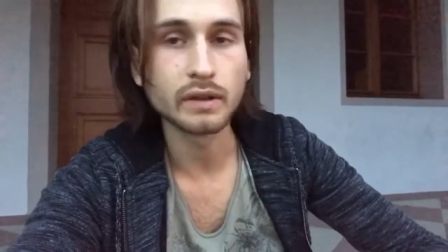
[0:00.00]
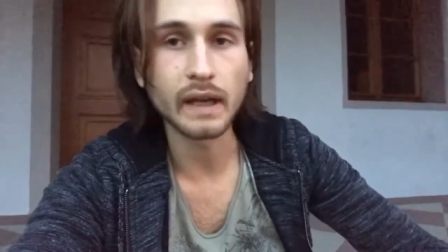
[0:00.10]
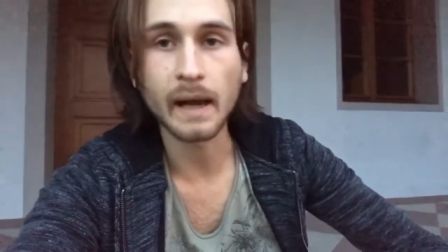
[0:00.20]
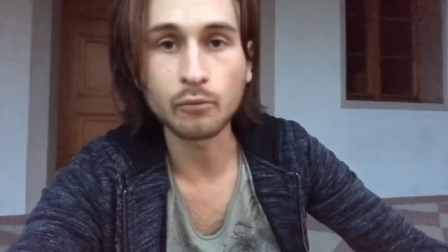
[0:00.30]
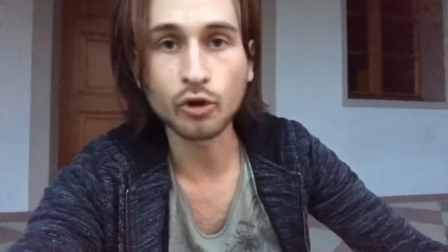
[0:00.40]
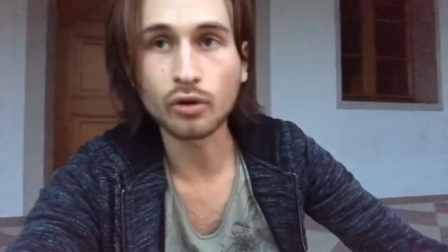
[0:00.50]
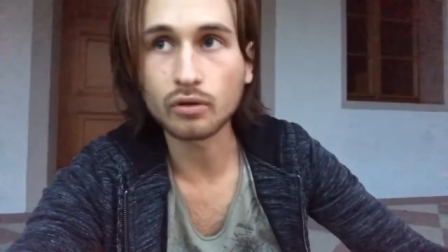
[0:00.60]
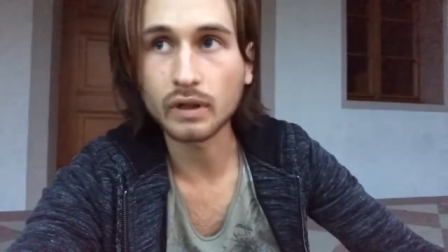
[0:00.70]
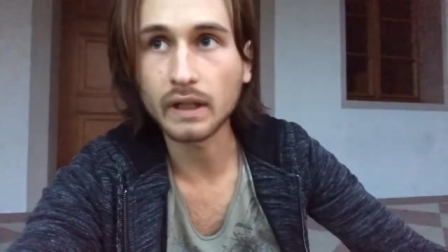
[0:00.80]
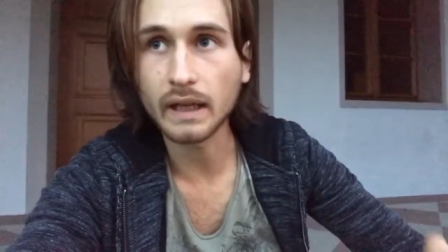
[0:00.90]
that I'm
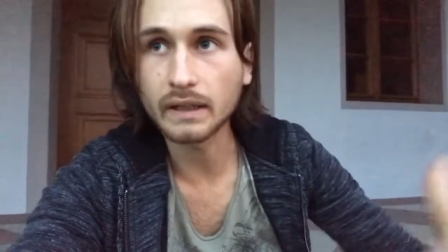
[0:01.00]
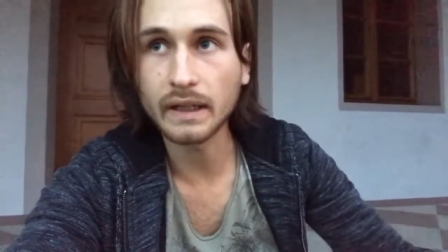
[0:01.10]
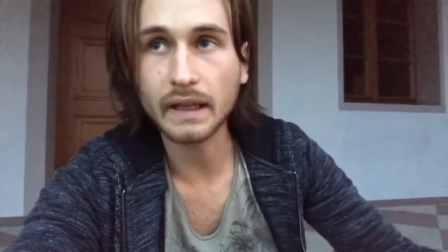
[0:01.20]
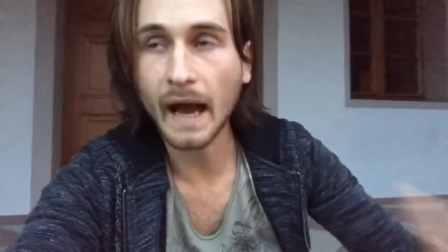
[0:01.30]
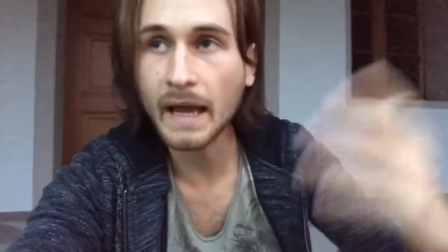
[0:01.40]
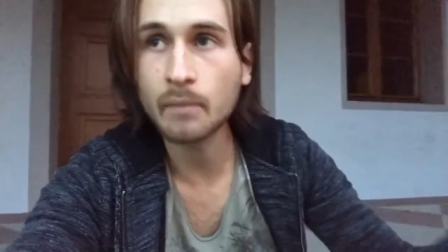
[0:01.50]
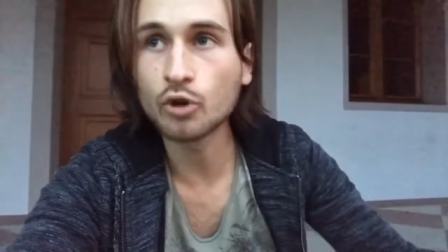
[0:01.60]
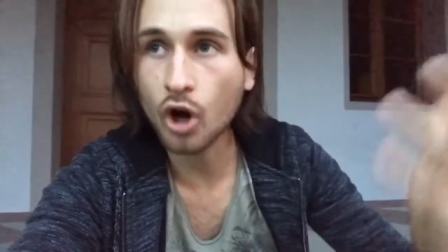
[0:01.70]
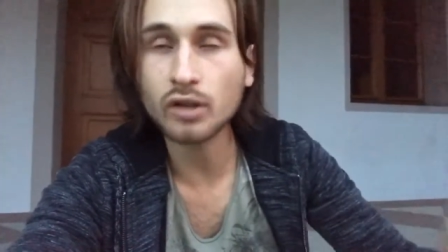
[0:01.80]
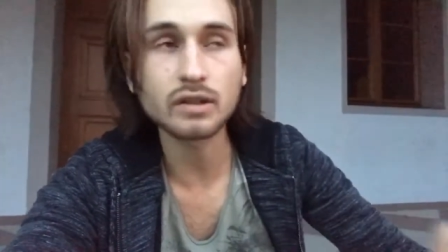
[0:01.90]
not that, that I am
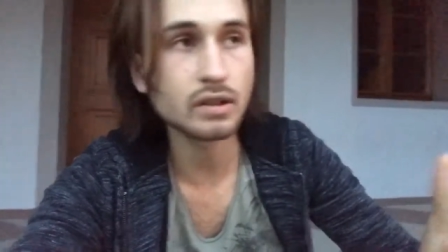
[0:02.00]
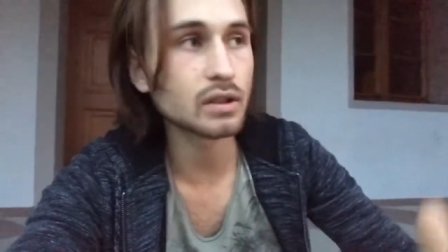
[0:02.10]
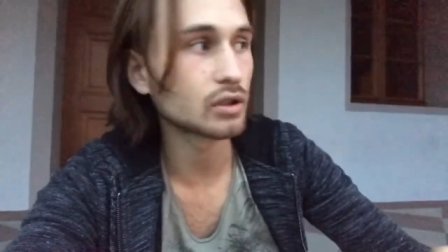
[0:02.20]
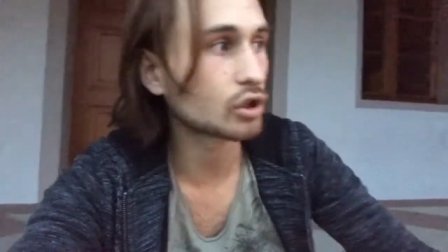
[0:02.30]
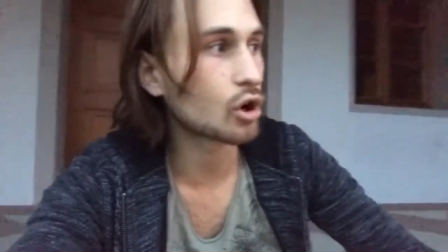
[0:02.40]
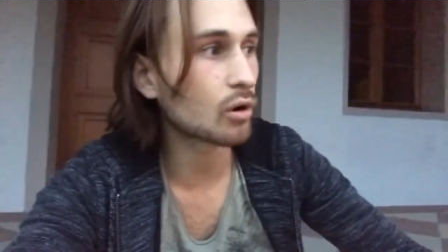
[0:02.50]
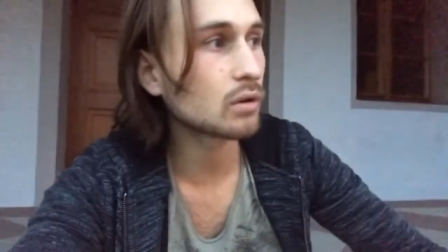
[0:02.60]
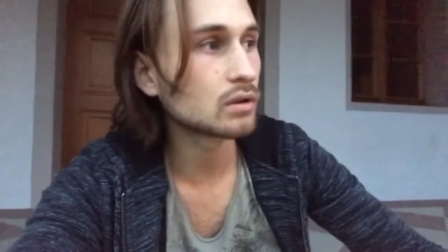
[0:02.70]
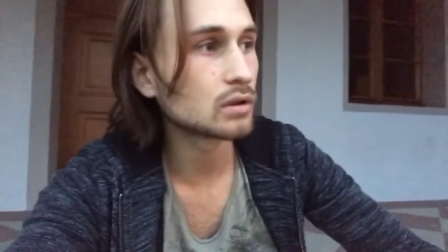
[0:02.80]
not, you know.